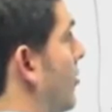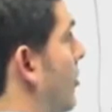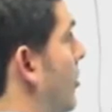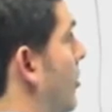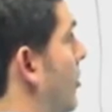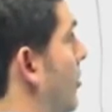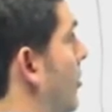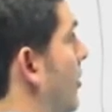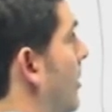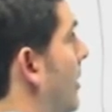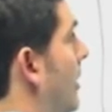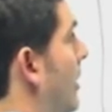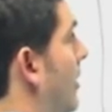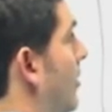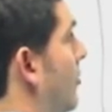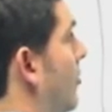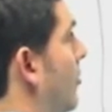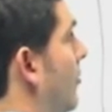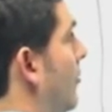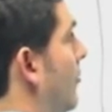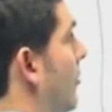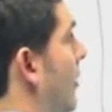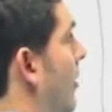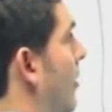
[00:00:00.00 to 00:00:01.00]
turn
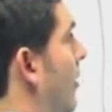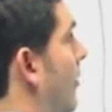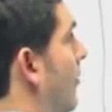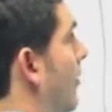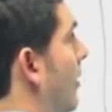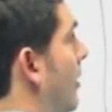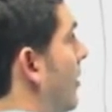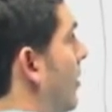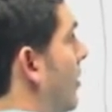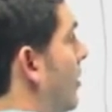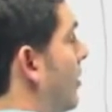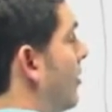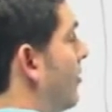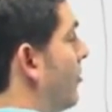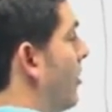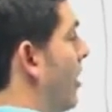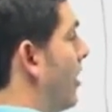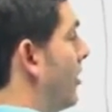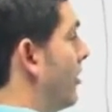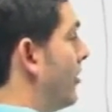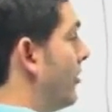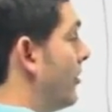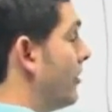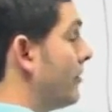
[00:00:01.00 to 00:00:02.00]
into very, very large
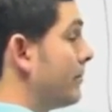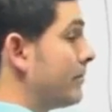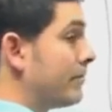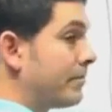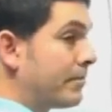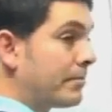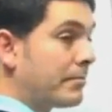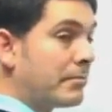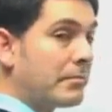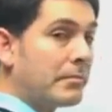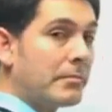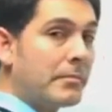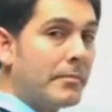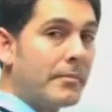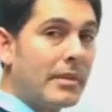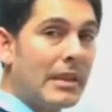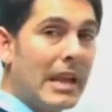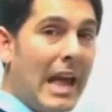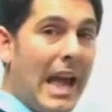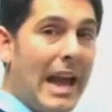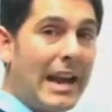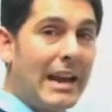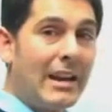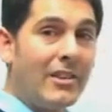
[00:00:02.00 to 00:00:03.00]
dollars.
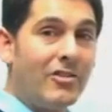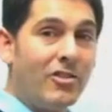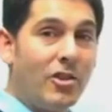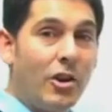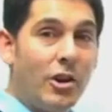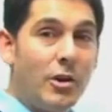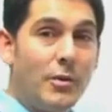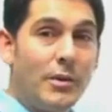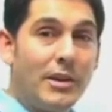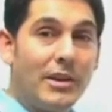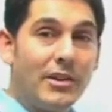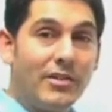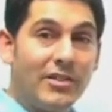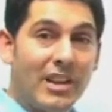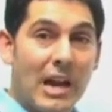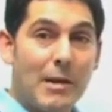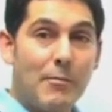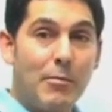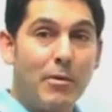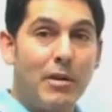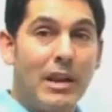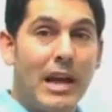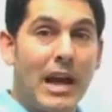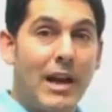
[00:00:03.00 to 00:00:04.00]
I could show you
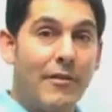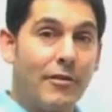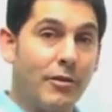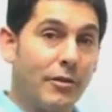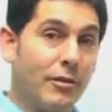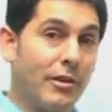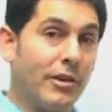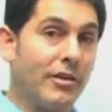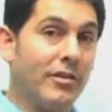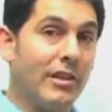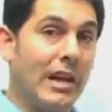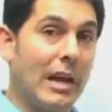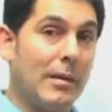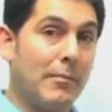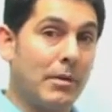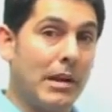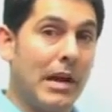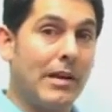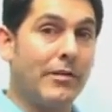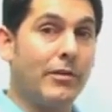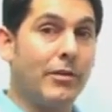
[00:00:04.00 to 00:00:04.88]
example after example